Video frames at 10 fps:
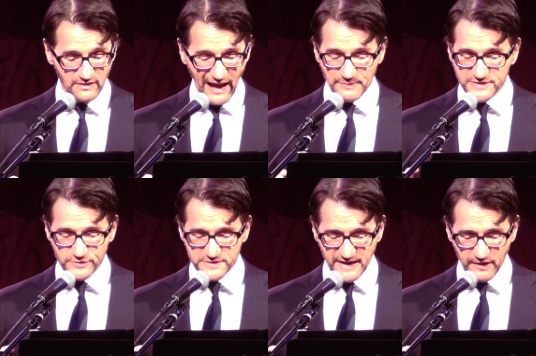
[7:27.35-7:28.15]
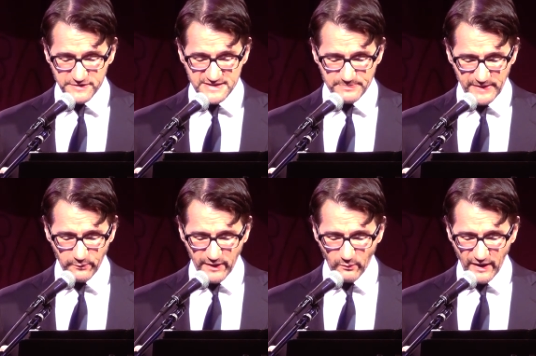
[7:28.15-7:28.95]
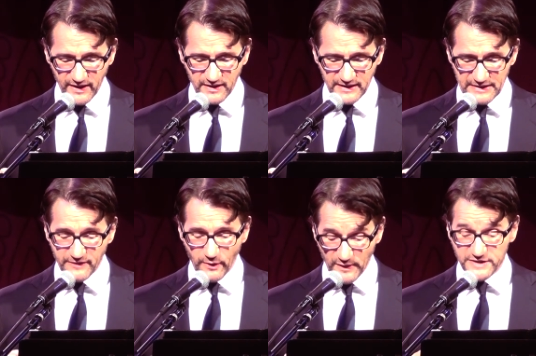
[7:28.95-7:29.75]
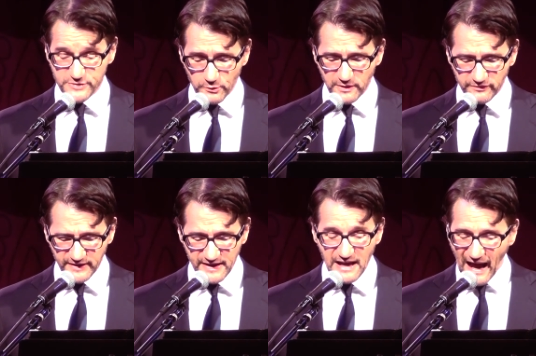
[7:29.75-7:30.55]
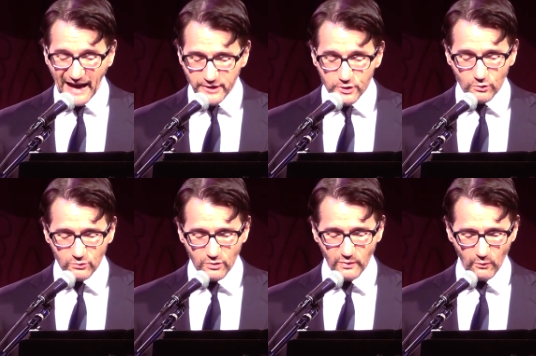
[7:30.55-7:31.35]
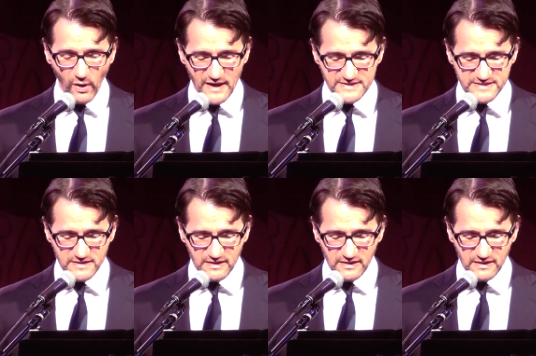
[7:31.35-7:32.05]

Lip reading: I was too scared to speak right away, even though intuitively I knew who it was.